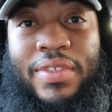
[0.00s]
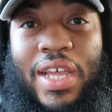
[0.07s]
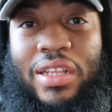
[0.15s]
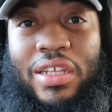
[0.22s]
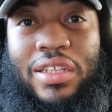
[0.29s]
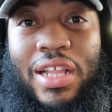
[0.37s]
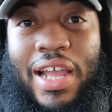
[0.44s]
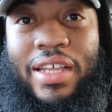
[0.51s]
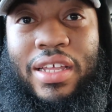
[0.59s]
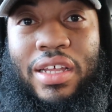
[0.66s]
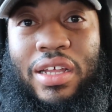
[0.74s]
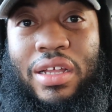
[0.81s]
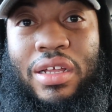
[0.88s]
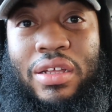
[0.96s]
I looked like
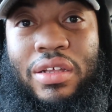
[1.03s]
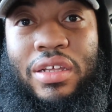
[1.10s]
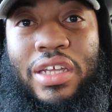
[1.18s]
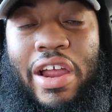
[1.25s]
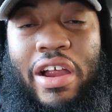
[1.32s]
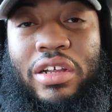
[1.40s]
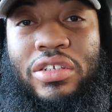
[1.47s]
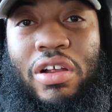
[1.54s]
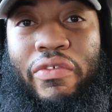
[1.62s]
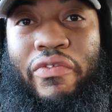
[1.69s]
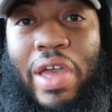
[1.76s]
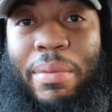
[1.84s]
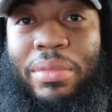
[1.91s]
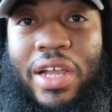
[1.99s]
a character off
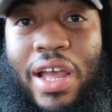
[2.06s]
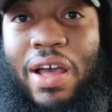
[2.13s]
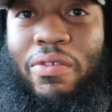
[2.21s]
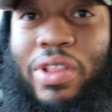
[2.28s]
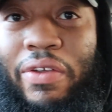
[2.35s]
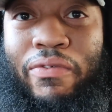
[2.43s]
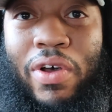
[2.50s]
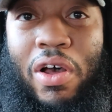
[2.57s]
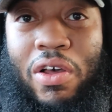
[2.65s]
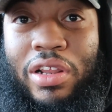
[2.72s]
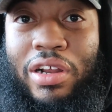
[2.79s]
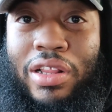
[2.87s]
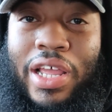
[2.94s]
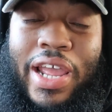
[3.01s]
Family Guy when they fall
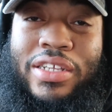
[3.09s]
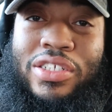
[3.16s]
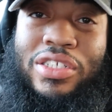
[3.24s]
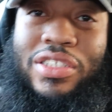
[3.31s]
on their legs,